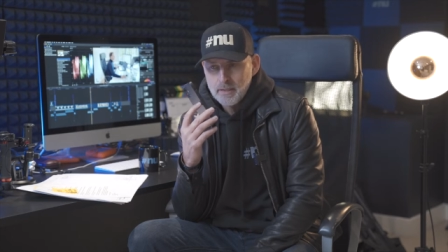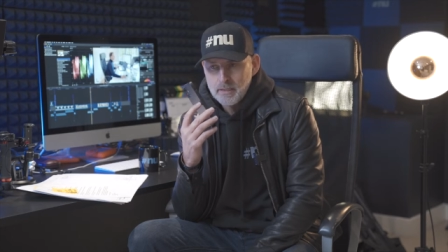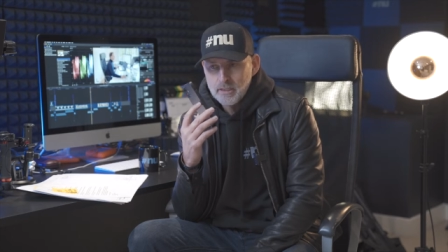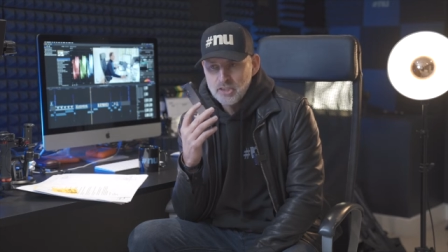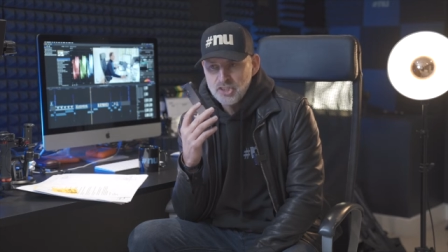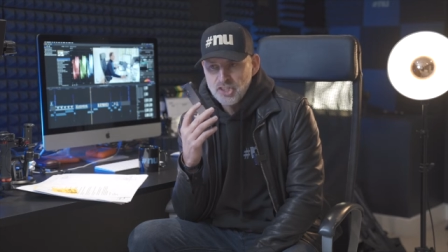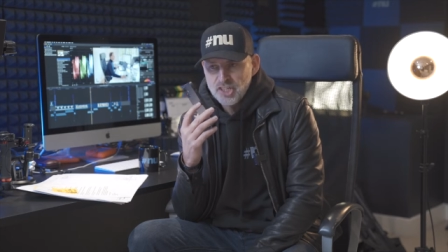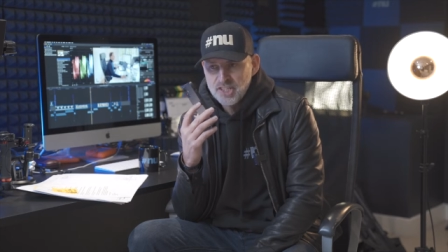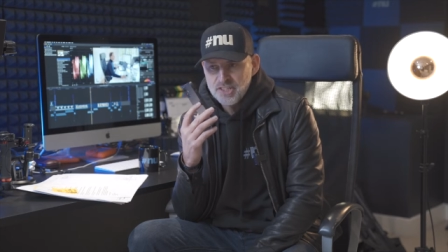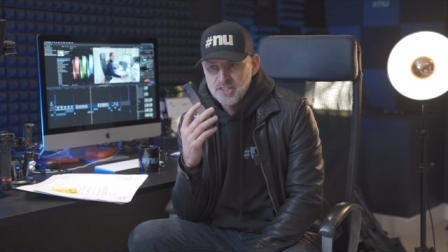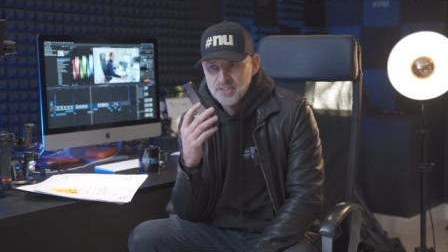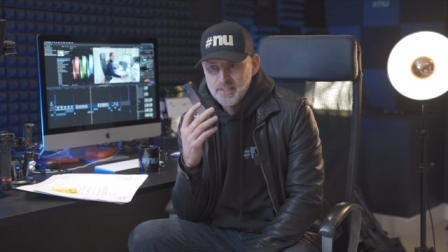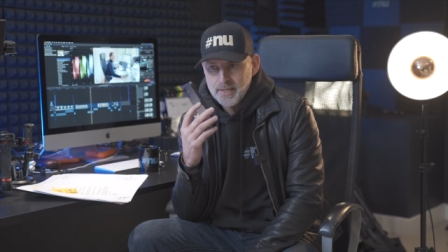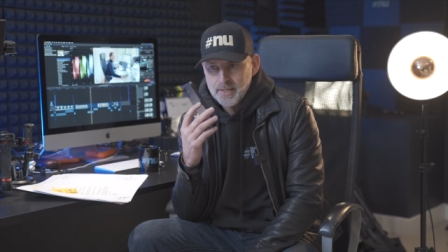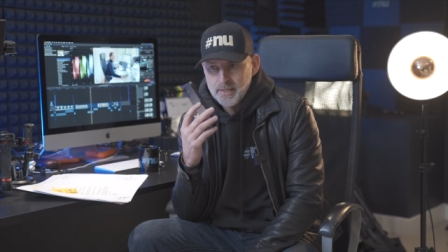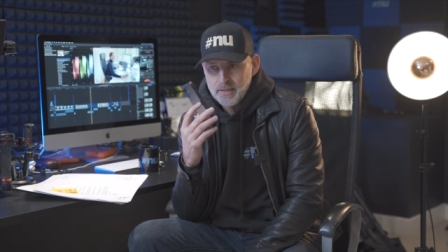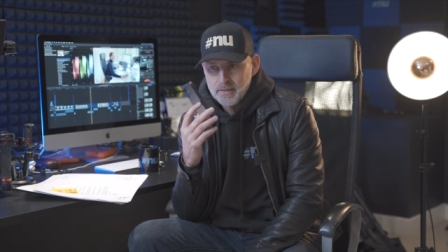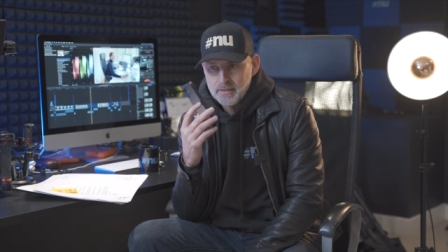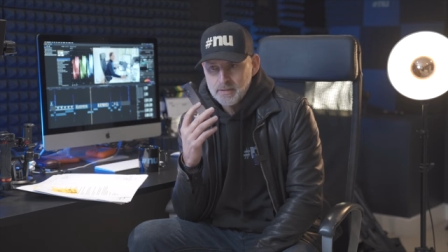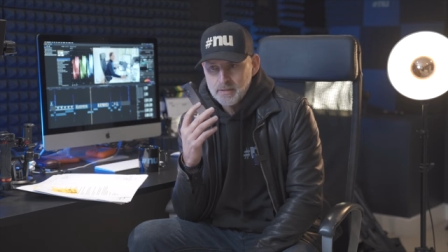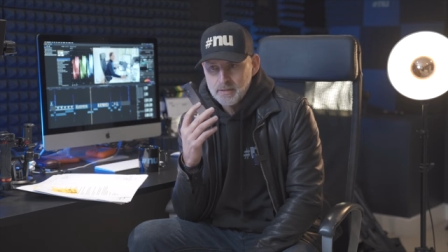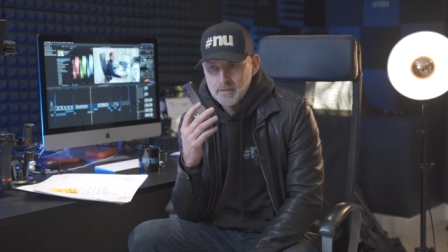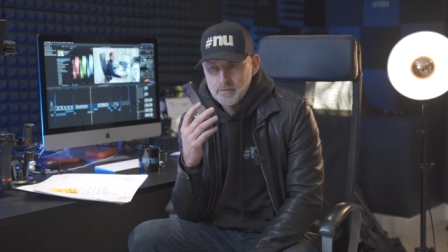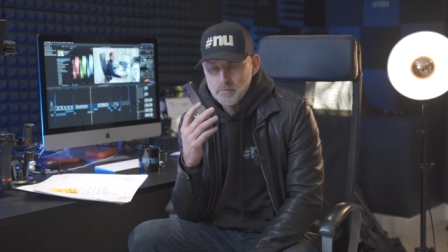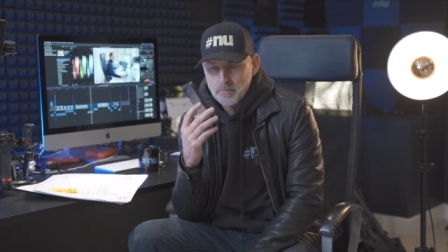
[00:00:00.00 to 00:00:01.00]

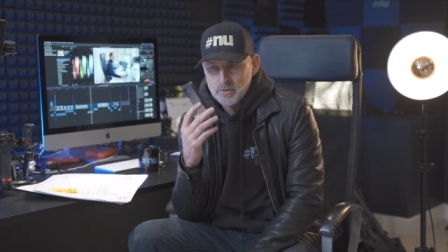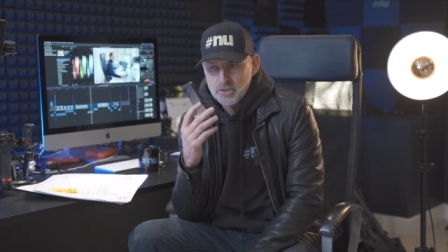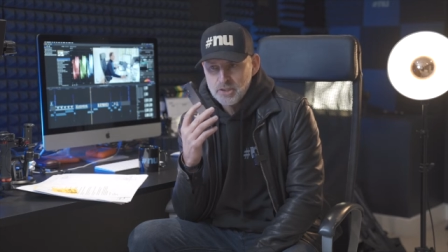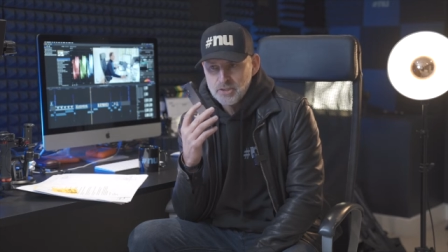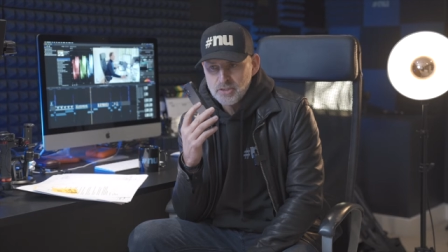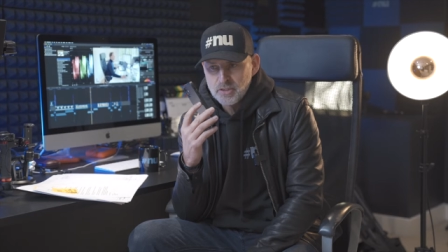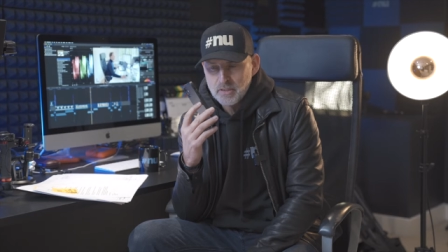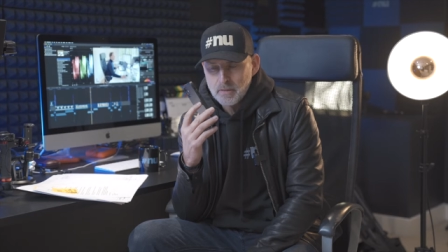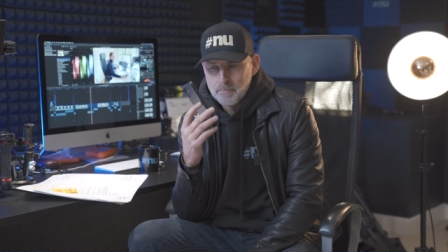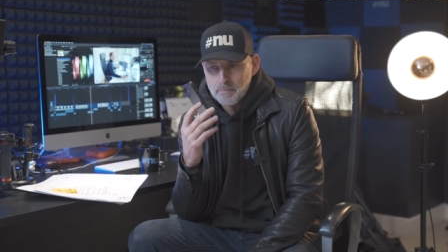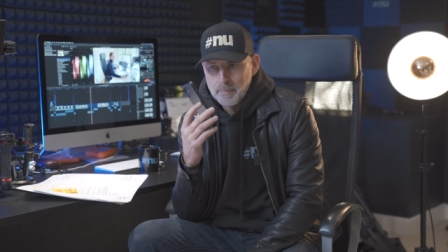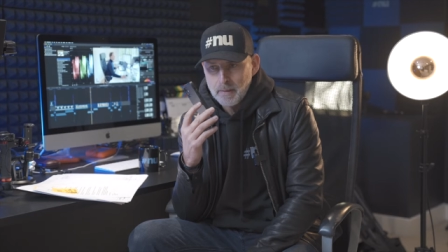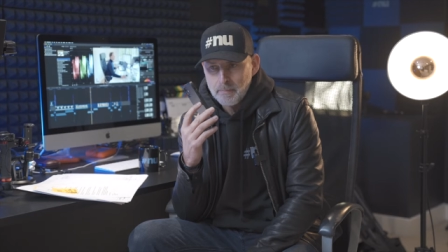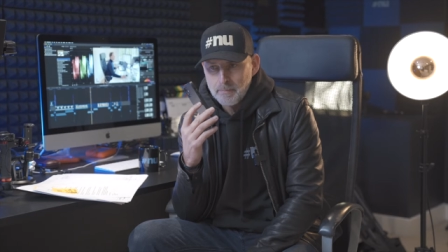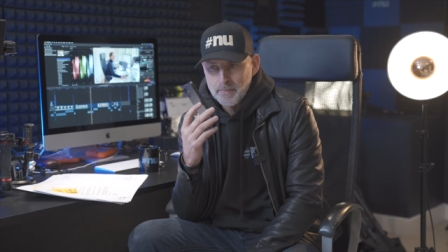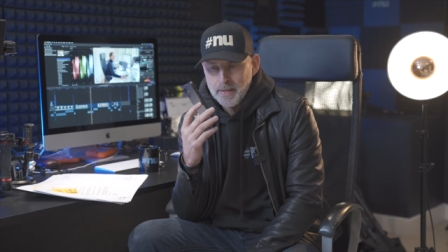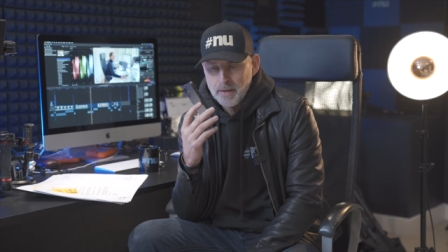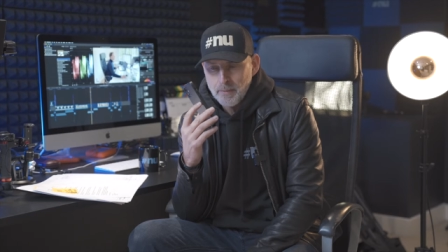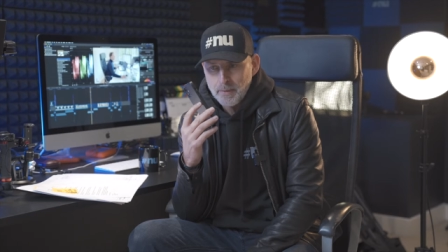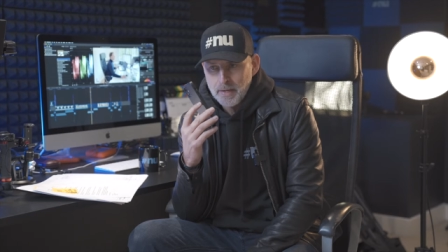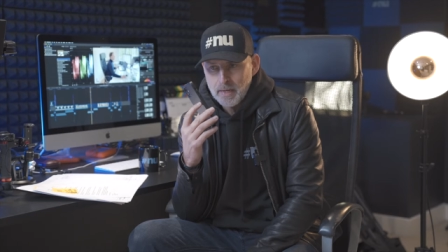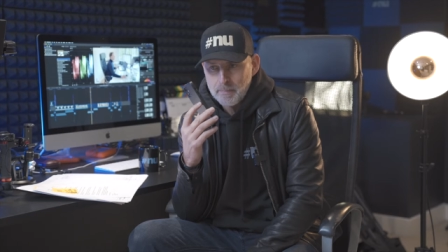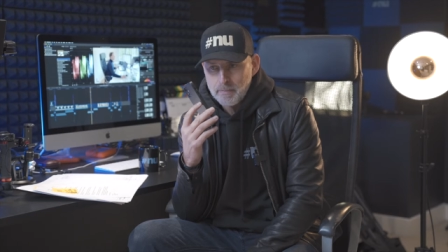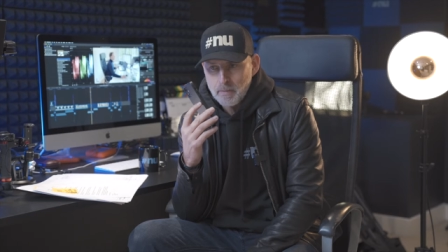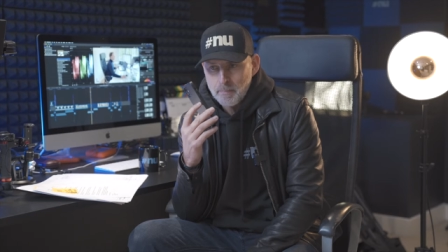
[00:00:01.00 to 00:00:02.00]
logistics, which is going to bump that
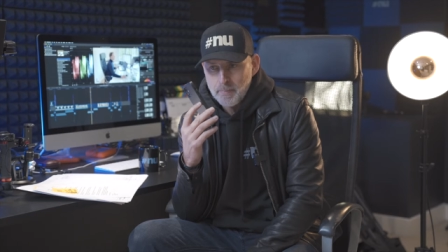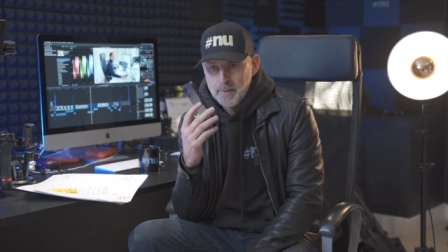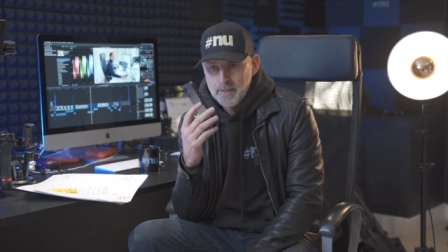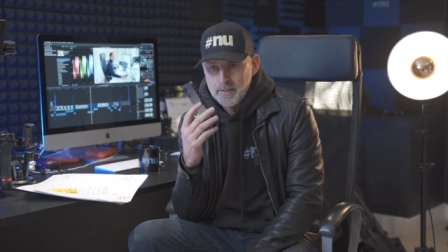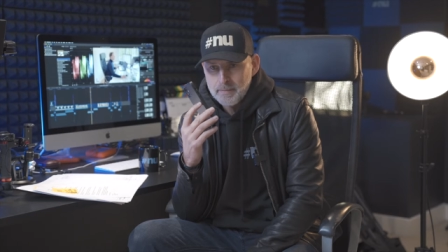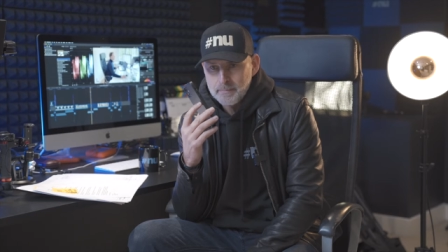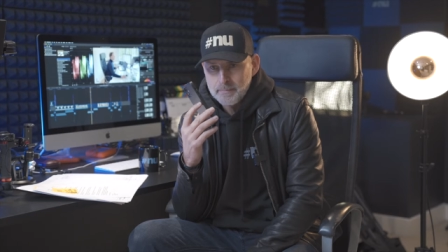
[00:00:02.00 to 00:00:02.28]
one up a bit.